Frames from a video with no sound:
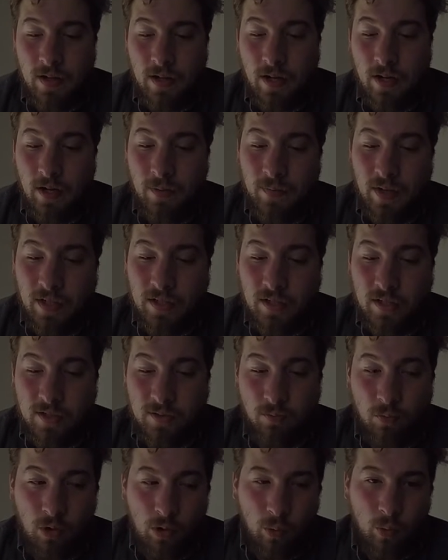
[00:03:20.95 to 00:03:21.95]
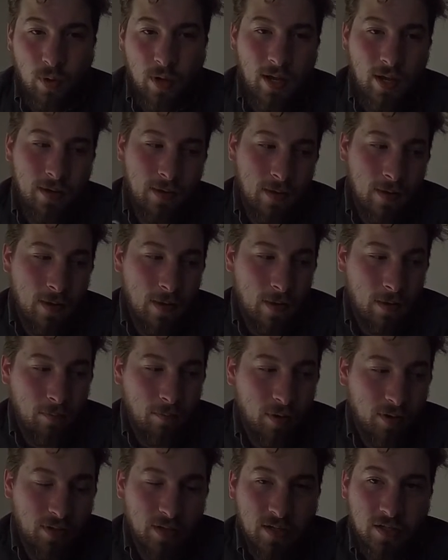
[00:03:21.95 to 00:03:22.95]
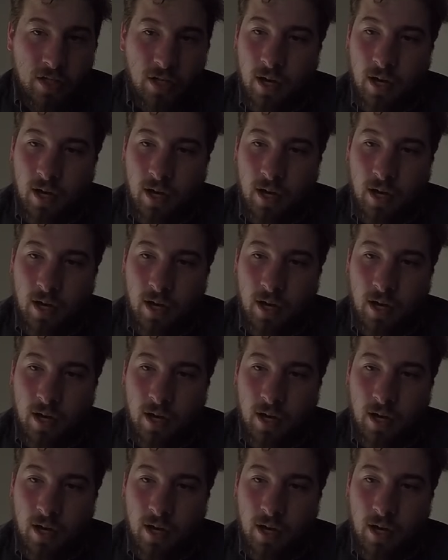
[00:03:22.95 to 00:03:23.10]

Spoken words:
That's just more weight. But this